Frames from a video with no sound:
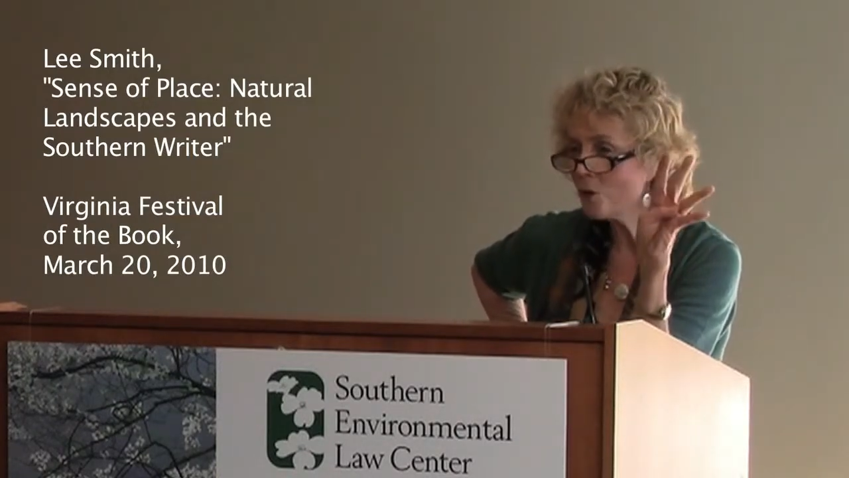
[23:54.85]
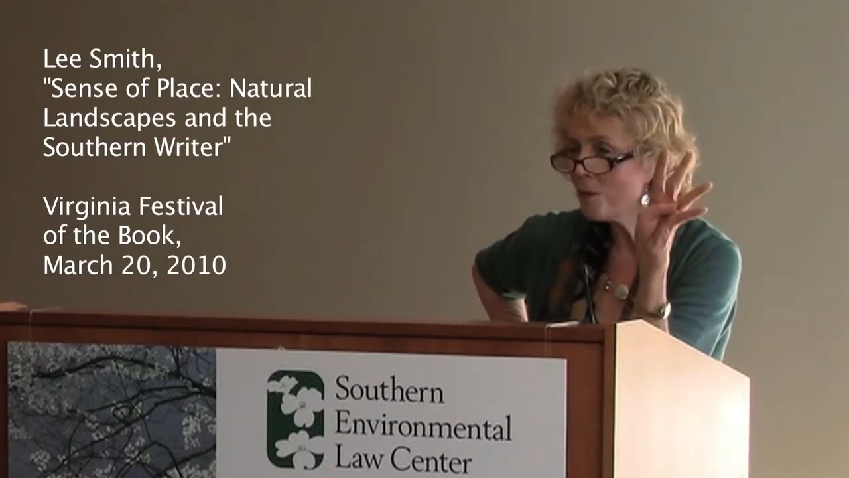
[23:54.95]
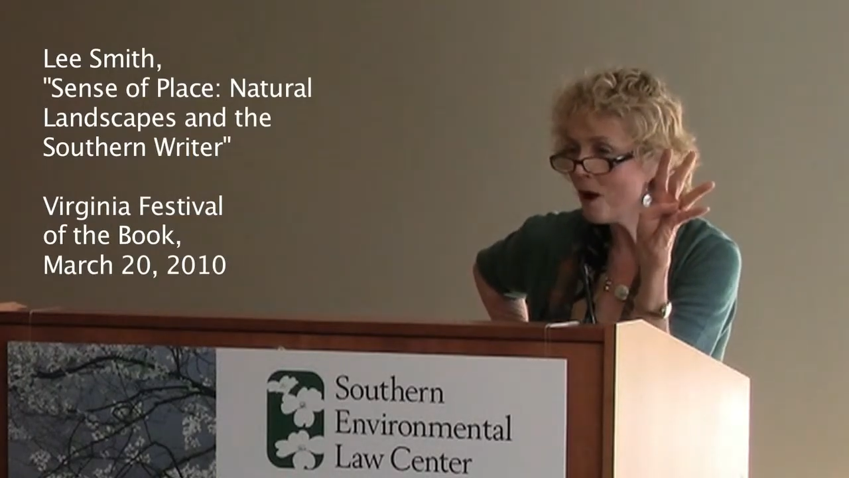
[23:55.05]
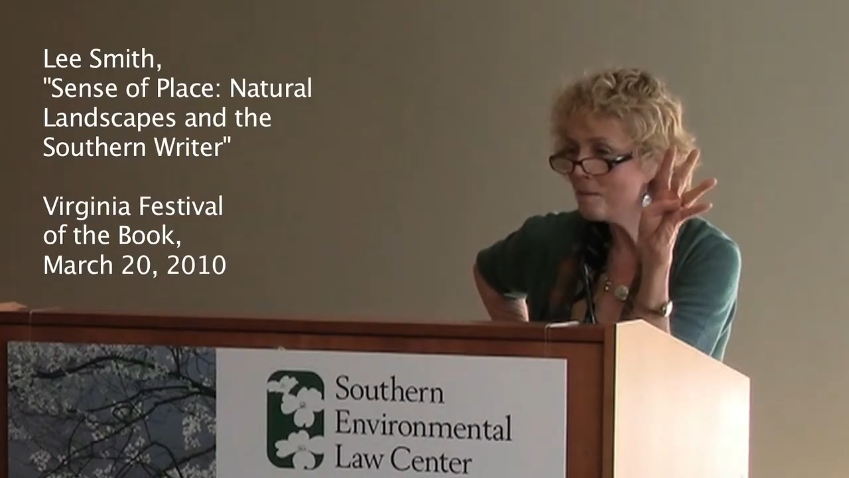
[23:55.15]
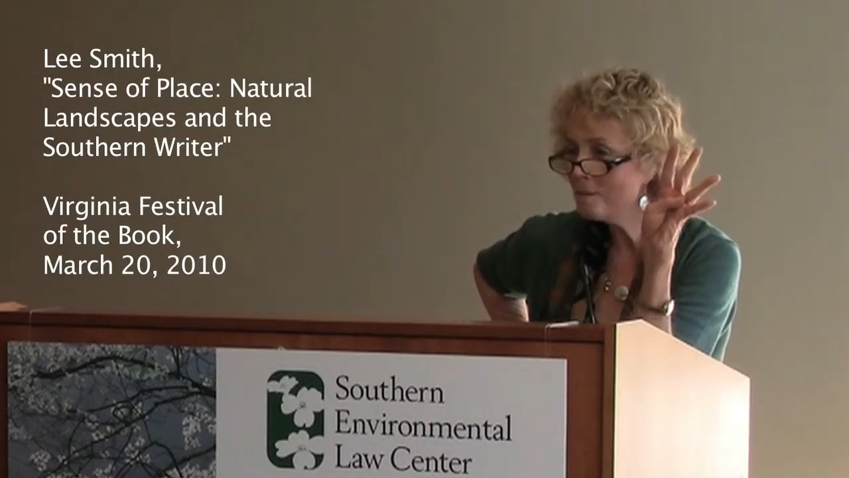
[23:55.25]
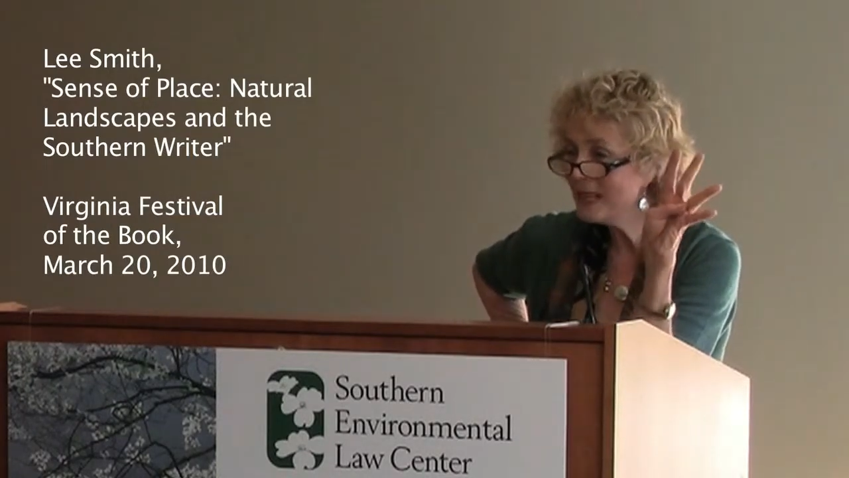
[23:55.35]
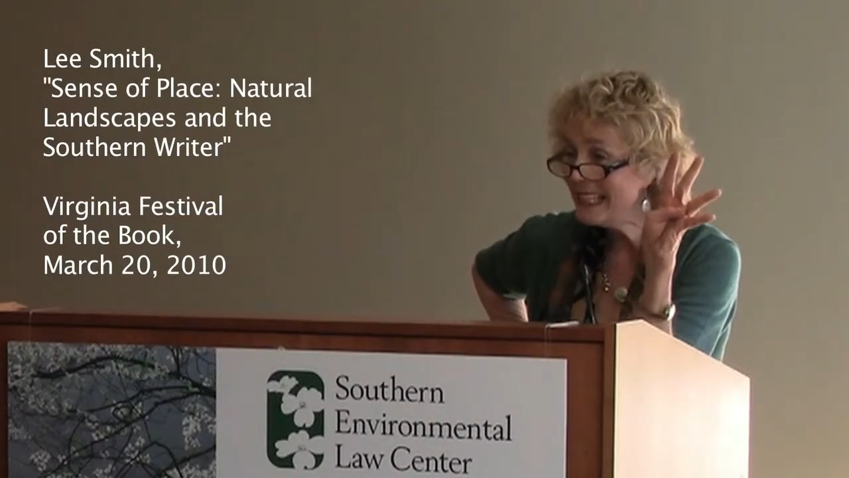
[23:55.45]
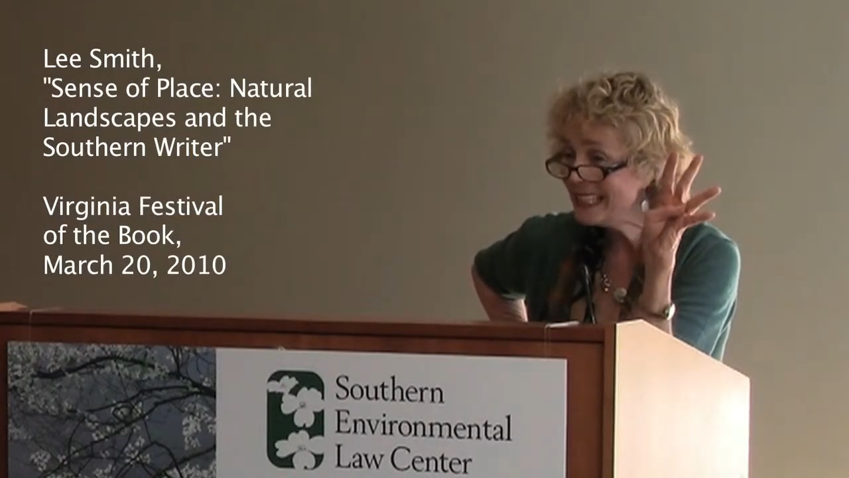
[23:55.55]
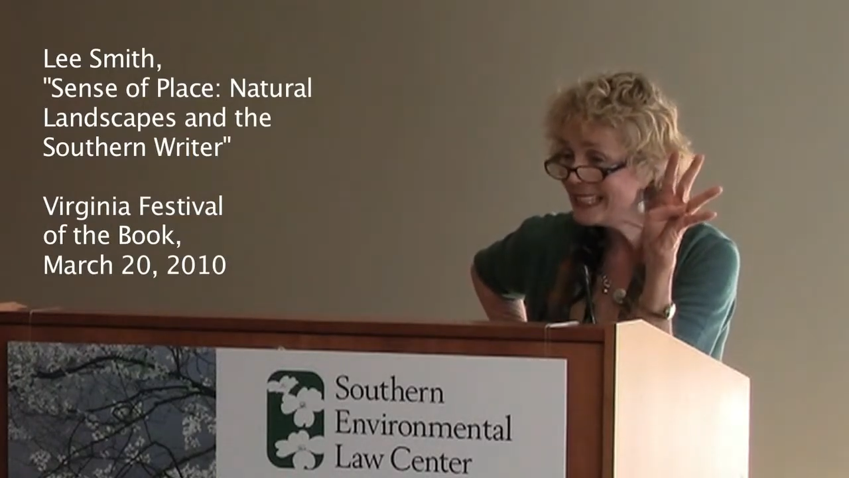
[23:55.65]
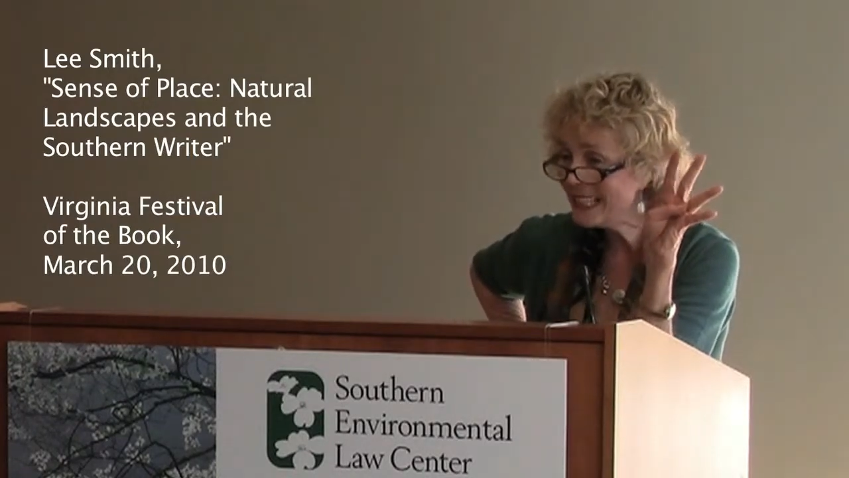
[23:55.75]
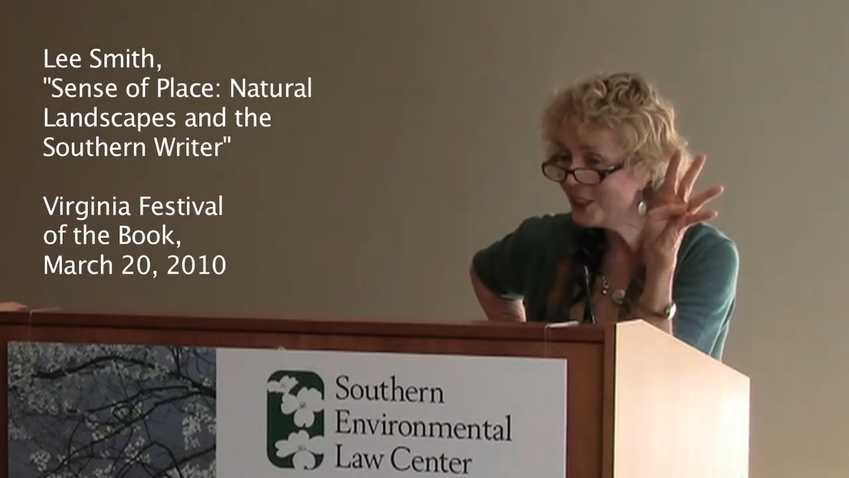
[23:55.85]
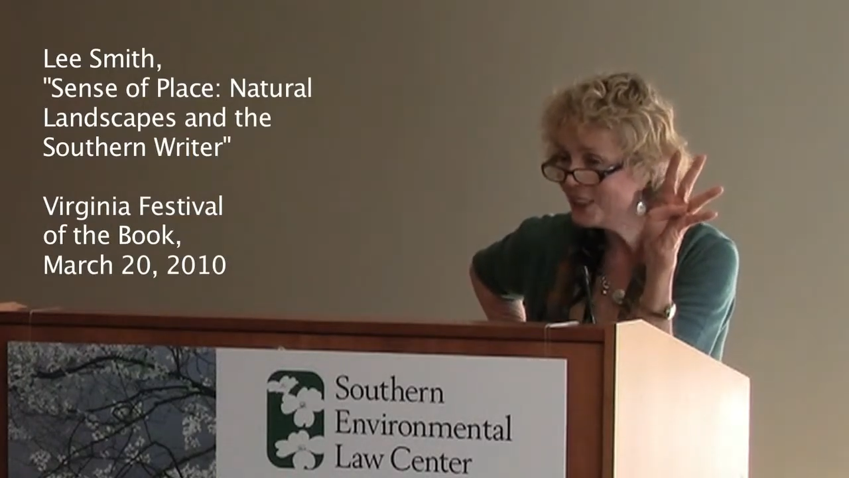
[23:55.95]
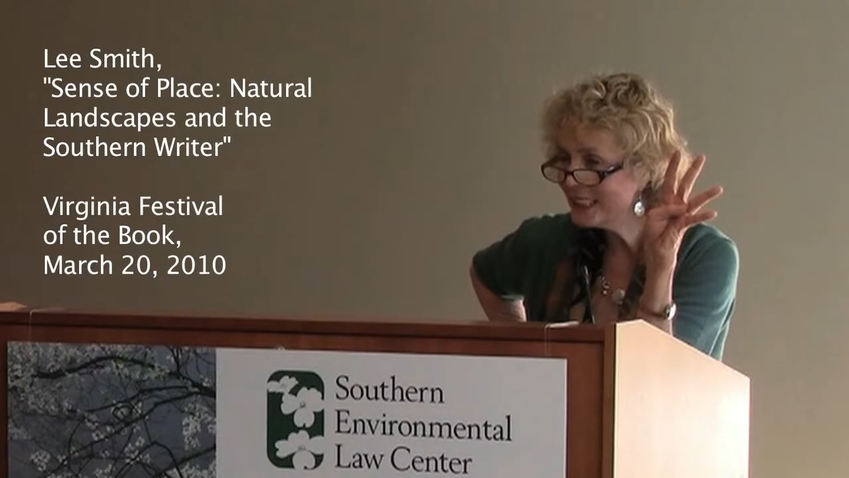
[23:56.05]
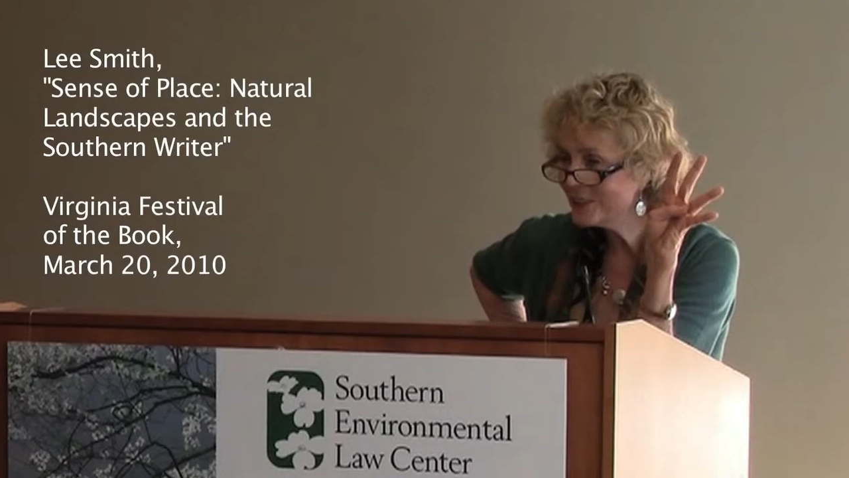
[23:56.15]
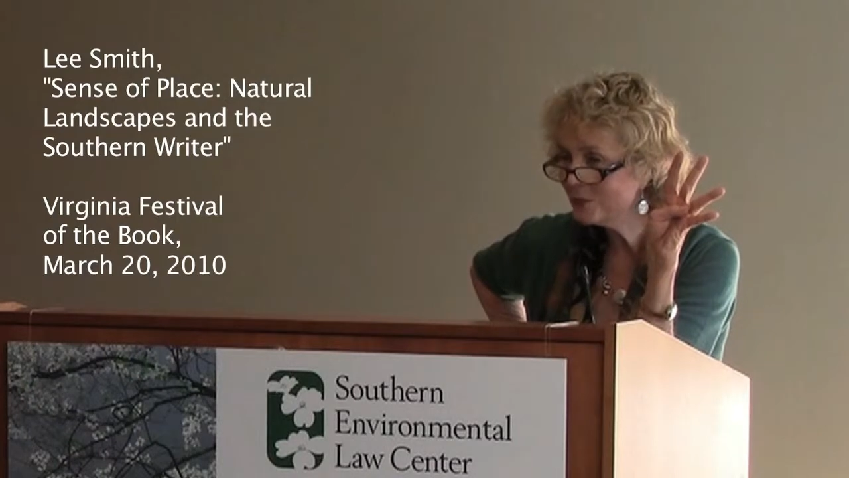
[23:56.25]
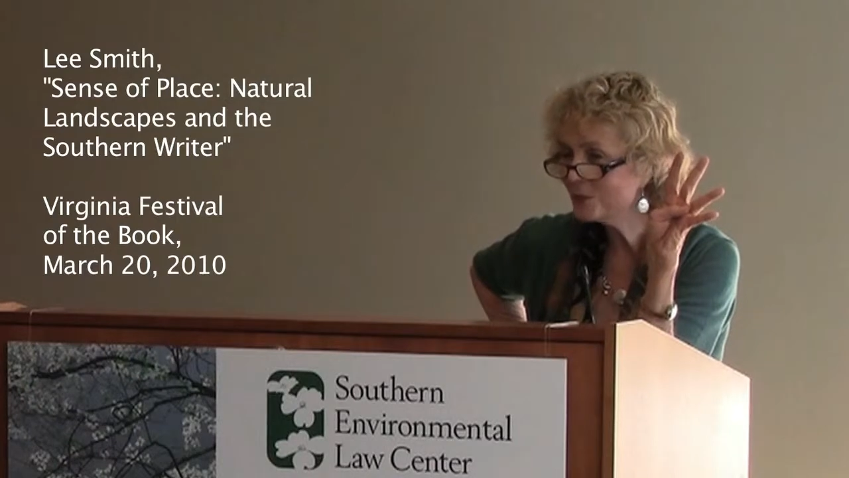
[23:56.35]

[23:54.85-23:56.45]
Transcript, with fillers: four-part mini-series,